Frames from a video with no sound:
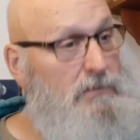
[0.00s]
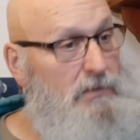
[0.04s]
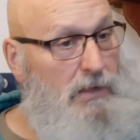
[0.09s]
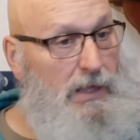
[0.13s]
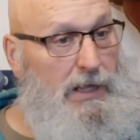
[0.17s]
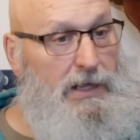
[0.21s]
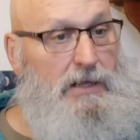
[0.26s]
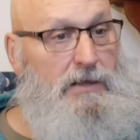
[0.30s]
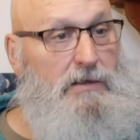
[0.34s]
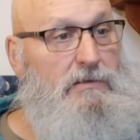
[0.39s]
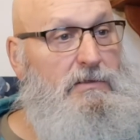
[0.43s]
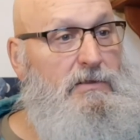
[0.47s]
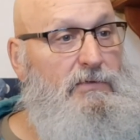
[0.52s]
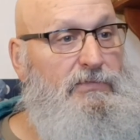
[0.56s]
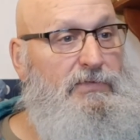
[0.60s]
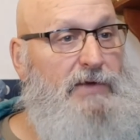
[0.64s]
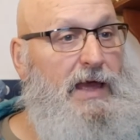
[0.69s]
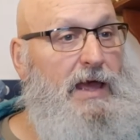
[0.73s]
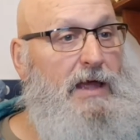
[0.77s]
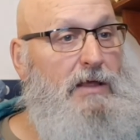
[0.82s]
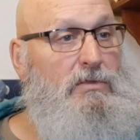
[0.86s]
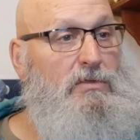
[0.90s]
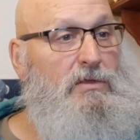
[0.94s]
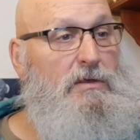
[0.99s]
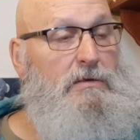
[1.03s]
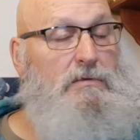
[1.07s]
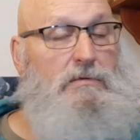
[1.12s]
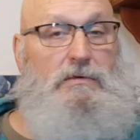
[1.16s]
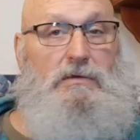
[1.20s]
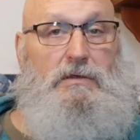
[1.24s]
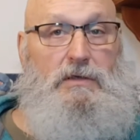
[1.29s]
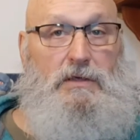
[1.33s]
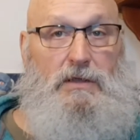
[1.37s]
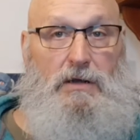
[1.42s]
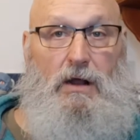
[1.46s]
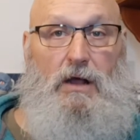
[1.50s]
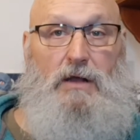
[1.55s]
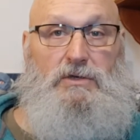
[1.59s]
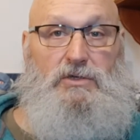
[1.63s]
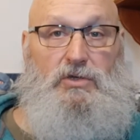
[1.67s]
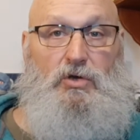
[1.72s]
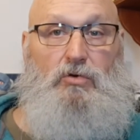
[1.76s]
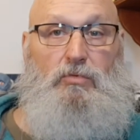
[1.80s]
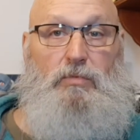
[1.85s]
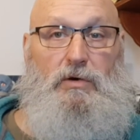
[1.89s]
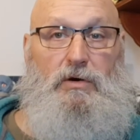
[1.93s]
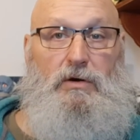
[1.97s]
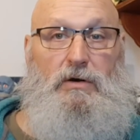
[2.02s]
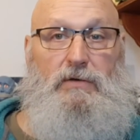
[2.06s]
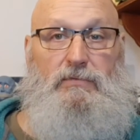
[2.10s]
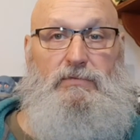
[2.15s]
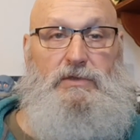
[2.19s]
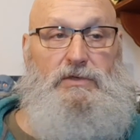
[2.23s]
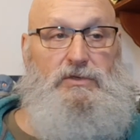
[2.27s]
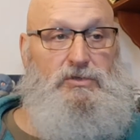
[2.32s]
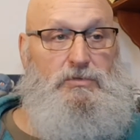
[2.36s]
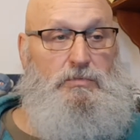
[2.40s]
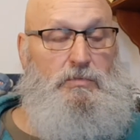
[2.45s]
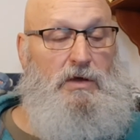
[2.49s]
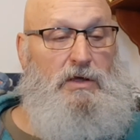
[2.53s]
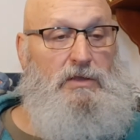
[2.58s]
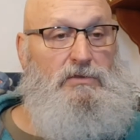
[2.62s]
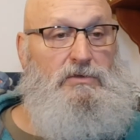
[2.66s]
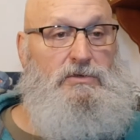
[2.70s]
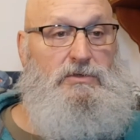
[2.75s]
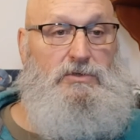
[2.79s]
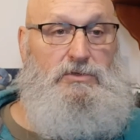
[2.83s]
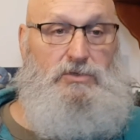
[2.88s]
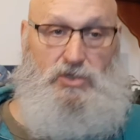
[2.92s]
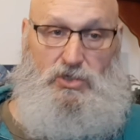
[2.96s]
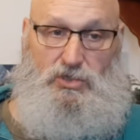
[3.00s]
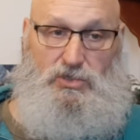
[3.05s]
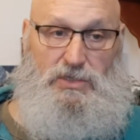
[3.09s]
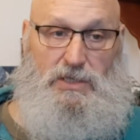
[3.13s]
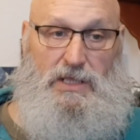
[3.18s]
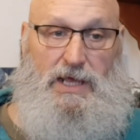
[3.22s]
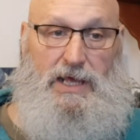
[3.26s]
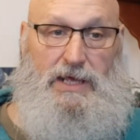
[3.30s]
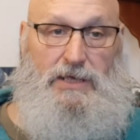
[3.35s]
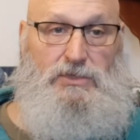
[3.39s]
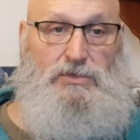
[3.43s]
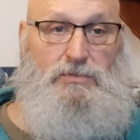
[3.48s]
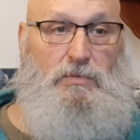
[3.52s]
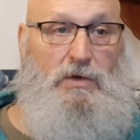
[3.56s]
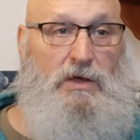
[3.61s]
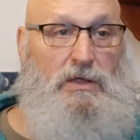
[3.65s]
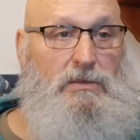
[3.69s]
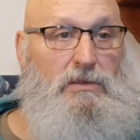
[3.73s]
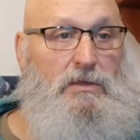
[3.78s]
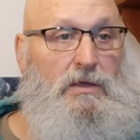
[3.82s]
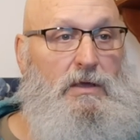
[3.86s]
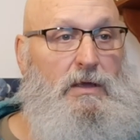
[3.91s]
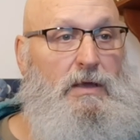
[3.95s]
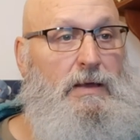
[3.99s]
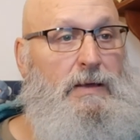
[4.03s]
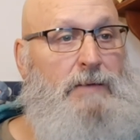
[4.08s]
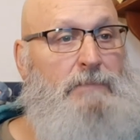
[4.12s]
Like the fact that in October of this month, just last month,